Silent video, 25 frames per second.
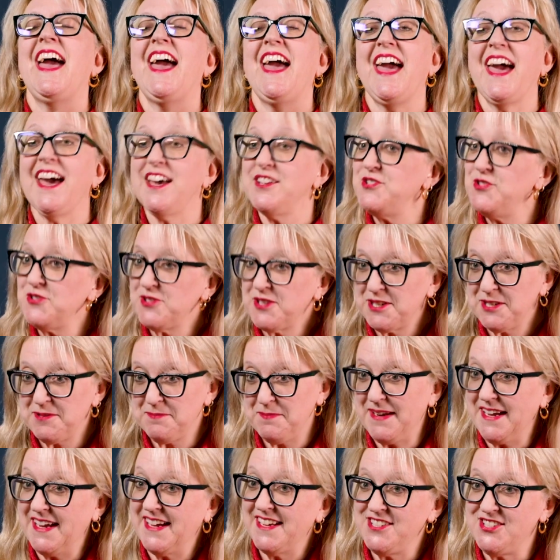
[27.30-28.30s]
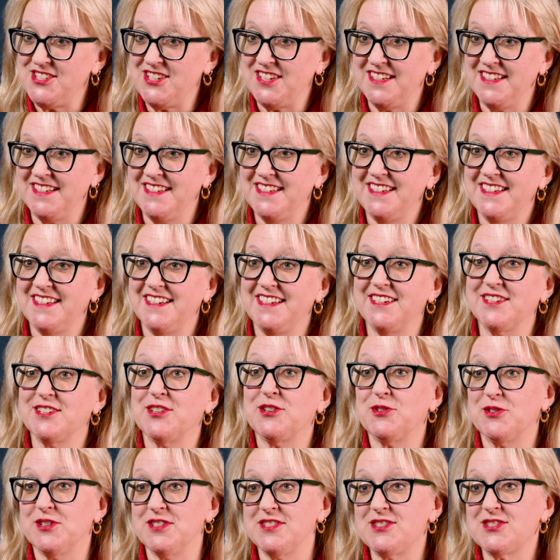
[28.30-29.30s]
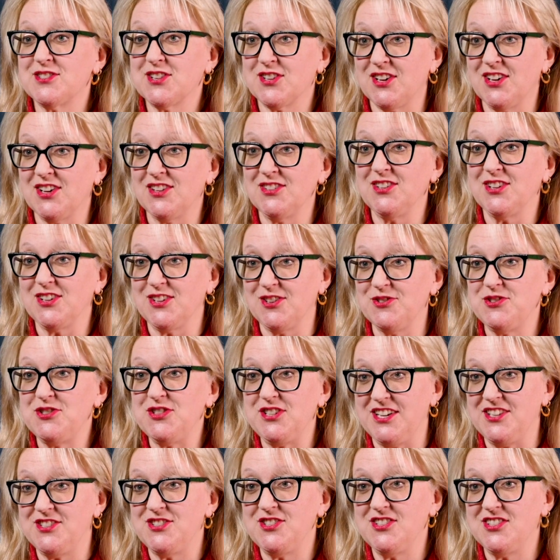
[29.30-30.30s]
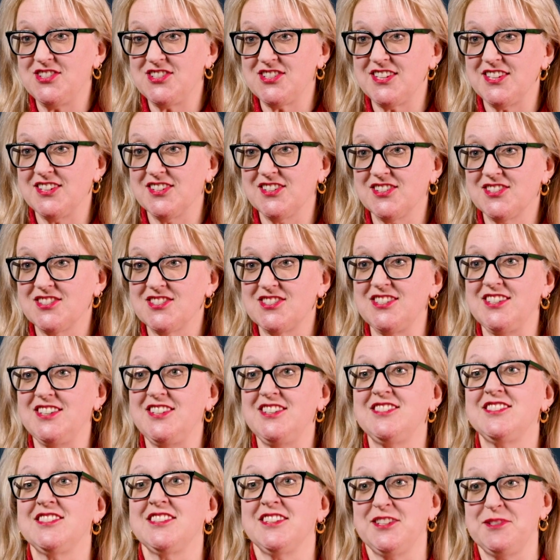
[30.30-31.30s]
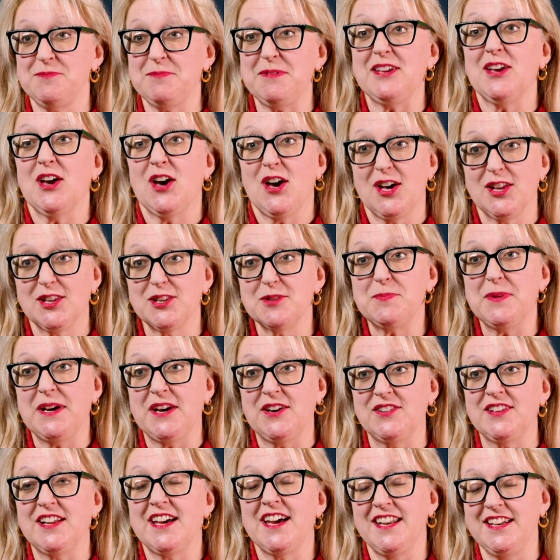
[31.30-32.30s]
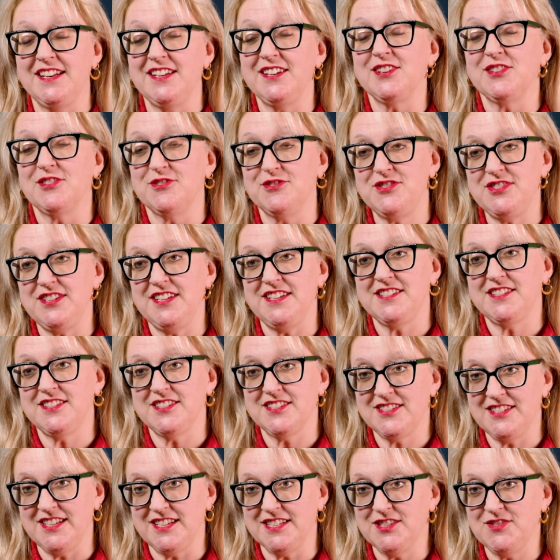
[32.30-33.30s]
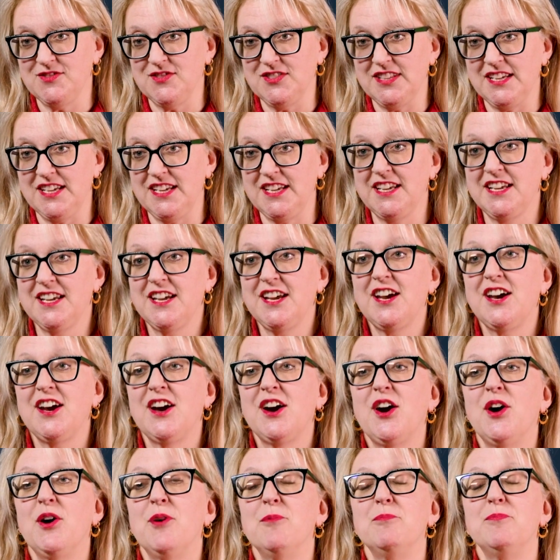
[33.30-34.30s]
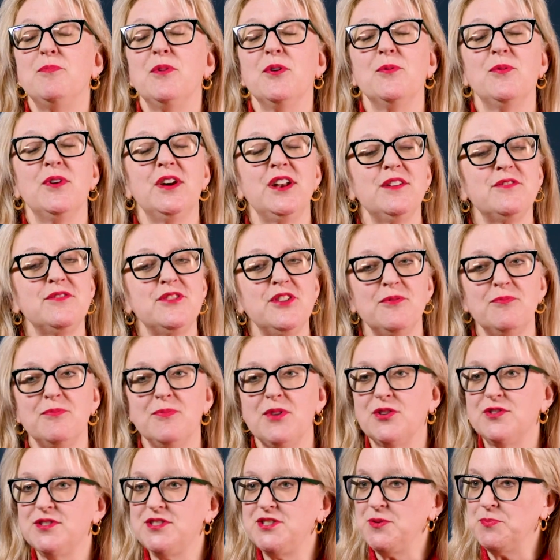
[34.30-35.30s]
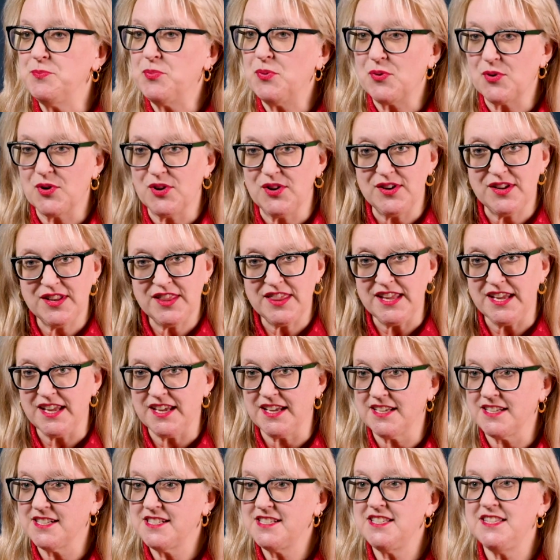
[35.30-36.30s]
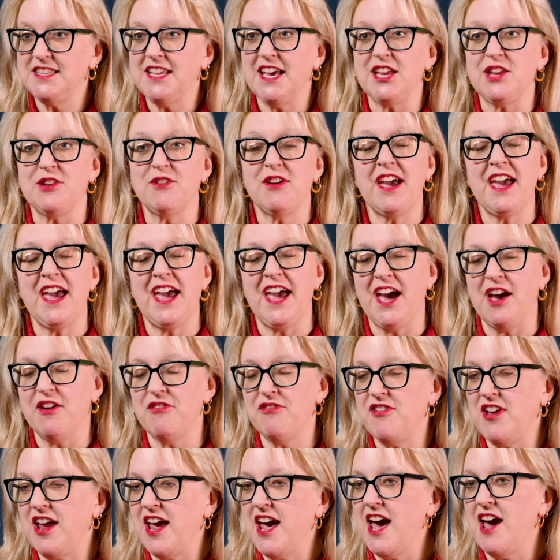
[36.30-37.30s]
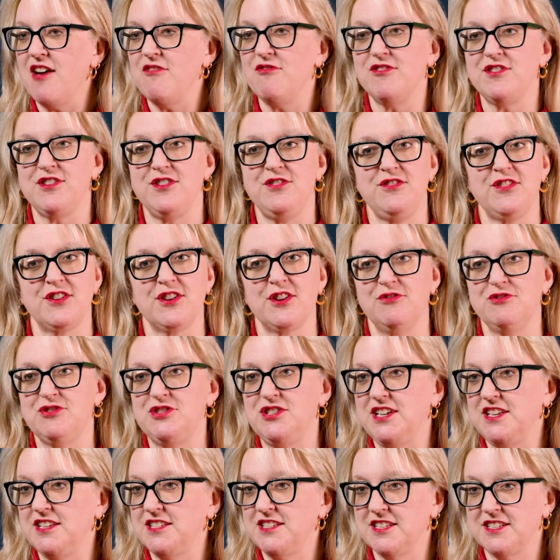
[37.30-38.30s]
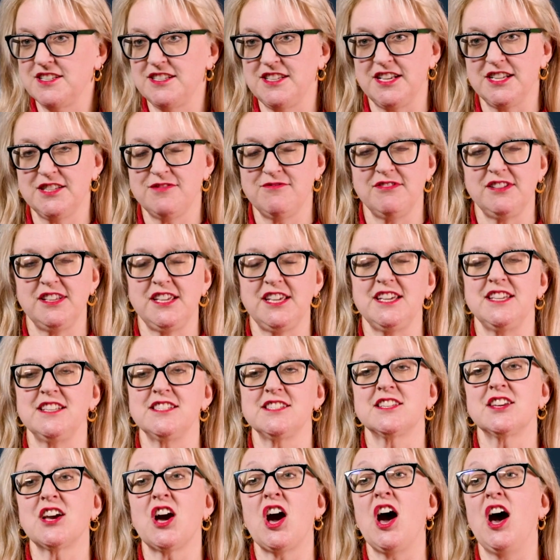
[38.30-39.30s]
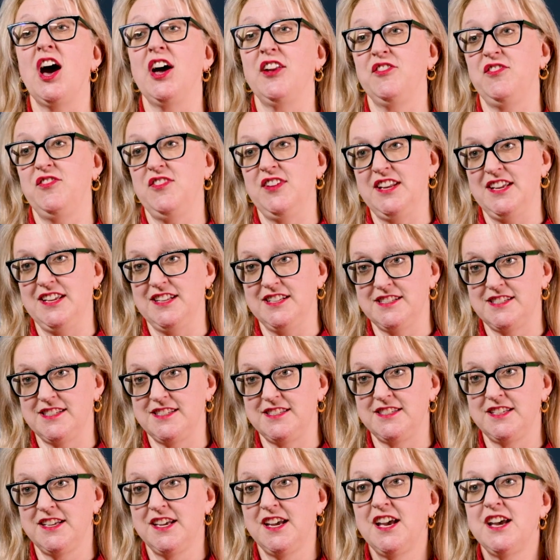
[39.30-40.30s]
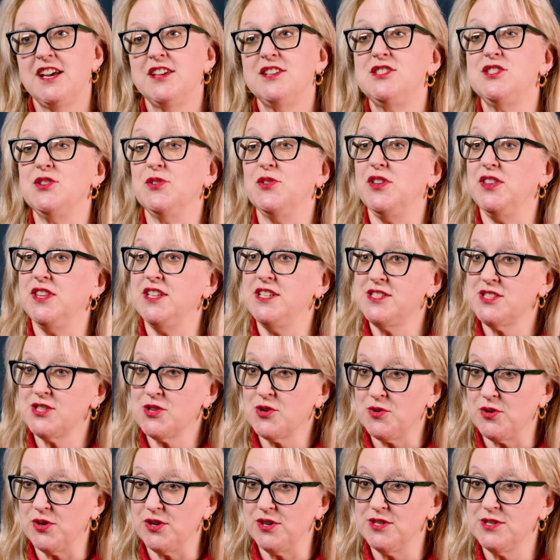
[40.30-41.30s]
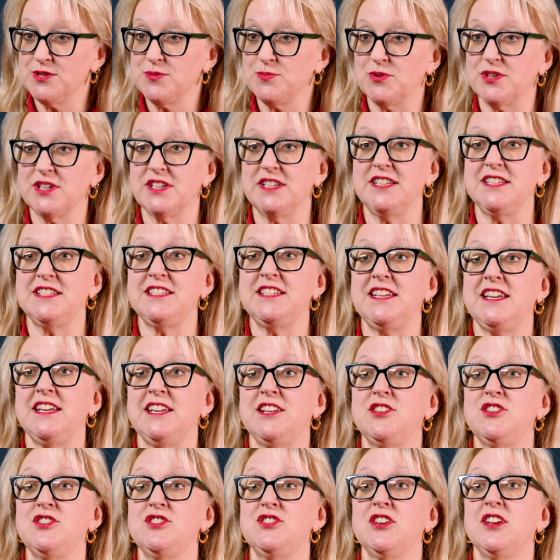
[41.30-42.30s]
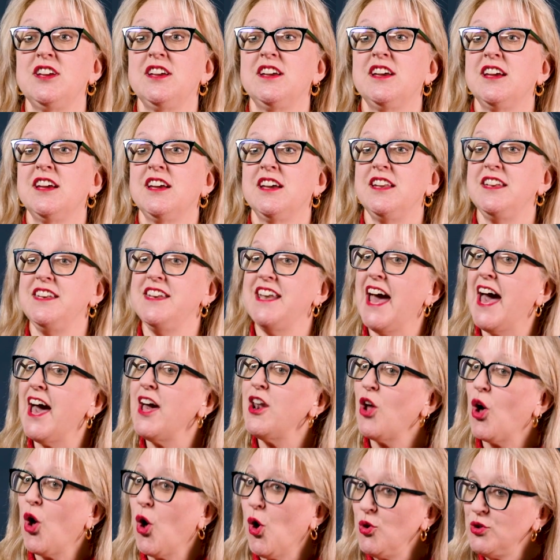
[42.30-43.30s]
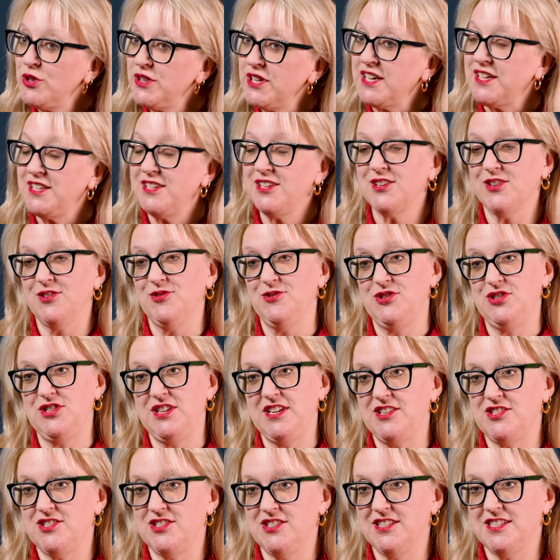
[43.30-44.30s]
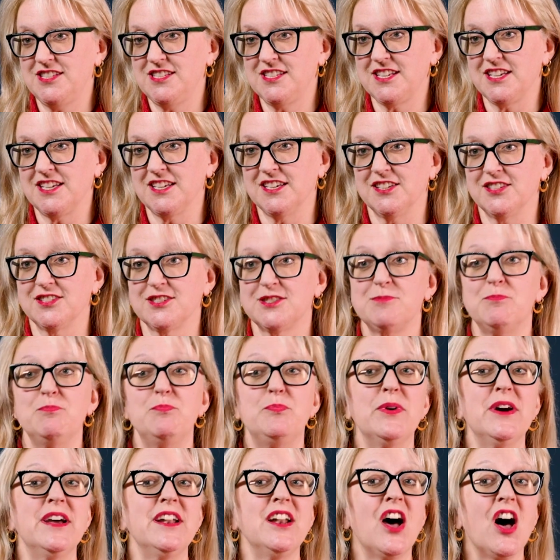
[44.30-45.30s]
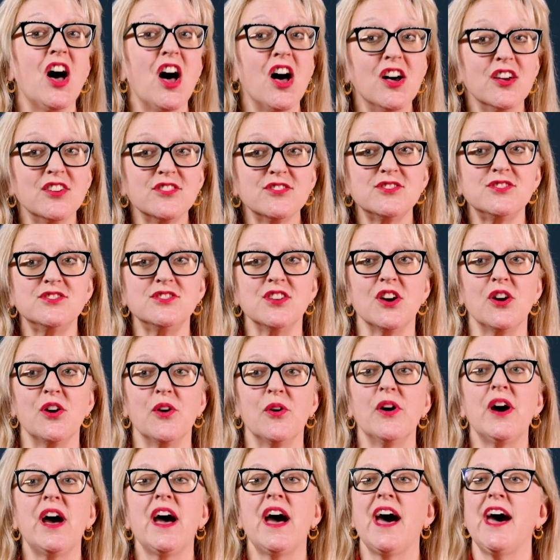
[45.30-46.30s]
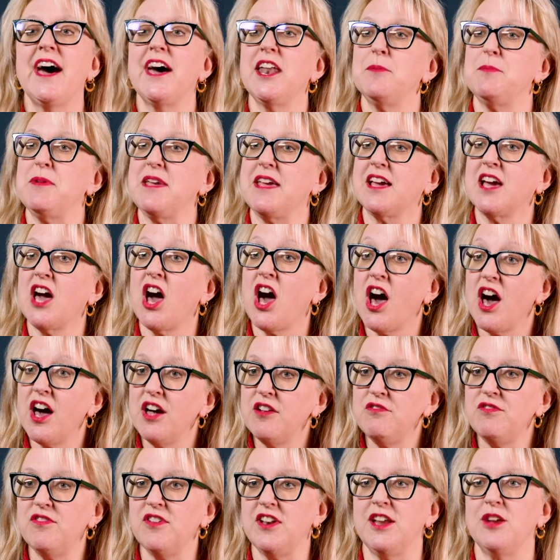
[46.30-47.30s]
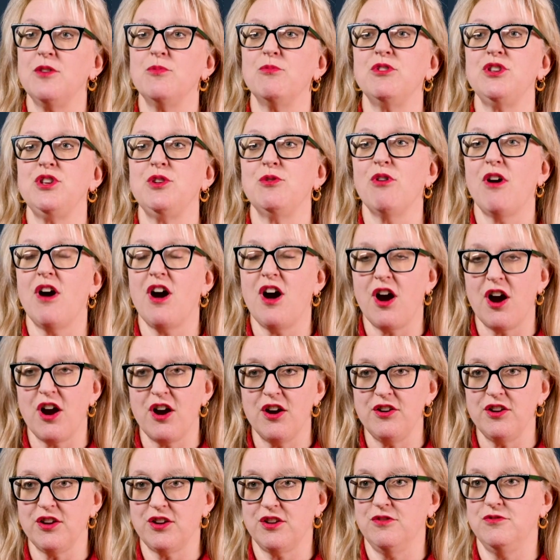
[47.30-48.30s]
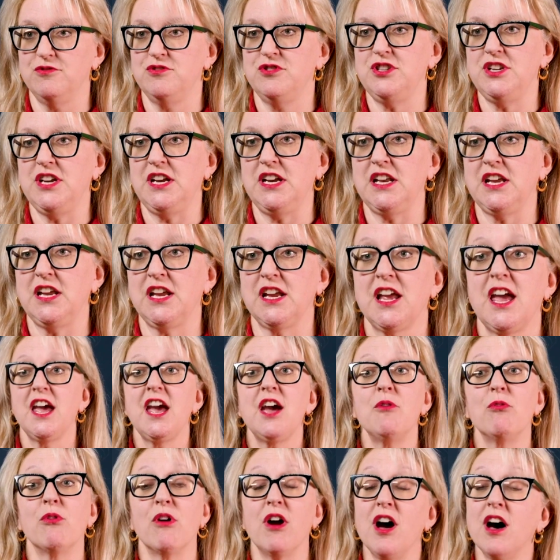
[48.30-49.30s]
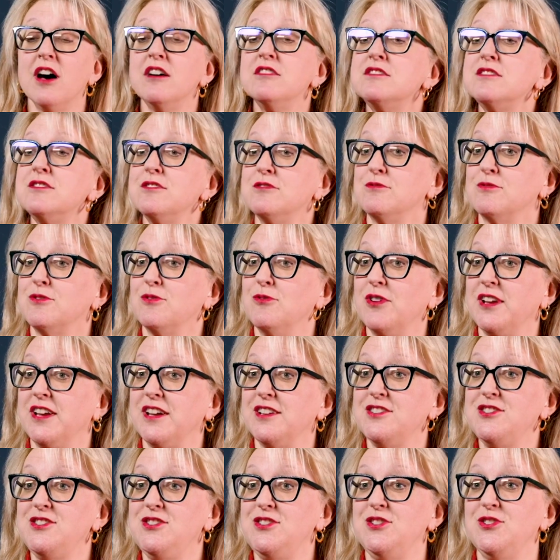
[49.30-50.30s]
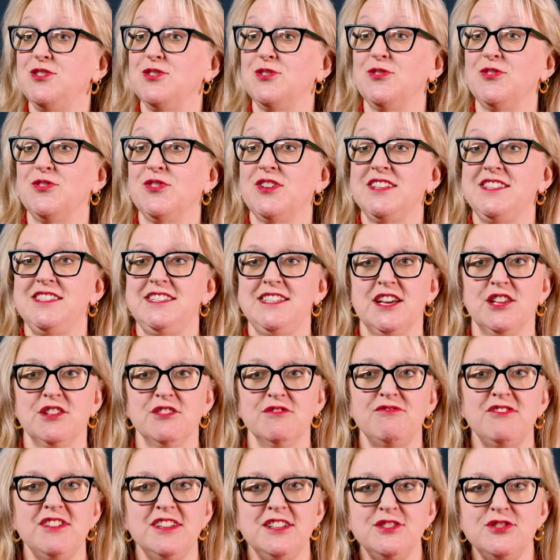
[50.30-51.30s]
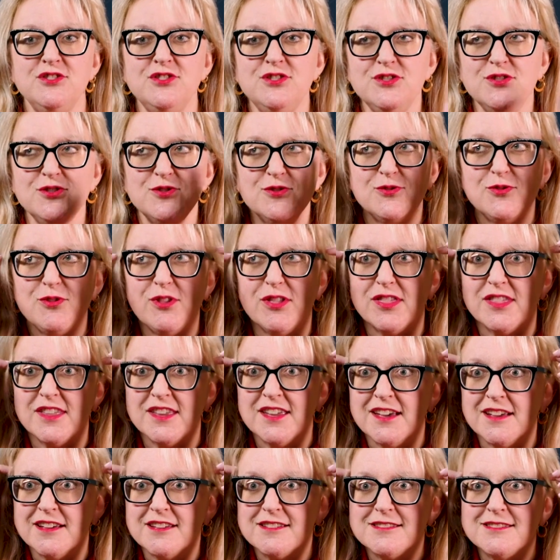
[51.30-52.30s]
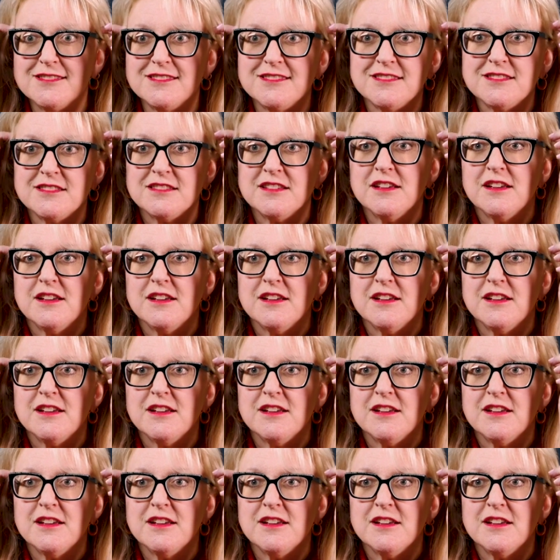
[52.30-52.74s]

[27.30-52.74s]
As you can imagine, a course called Negotiation Skills is going to be all about how to negotiate successfully. But one of the most important things that you have to have when you negotiate successfully is confidence. So in this course, we're going to teach not only negotiation skills, but also how to be confident when you are negotiating. We're also going to delve into this,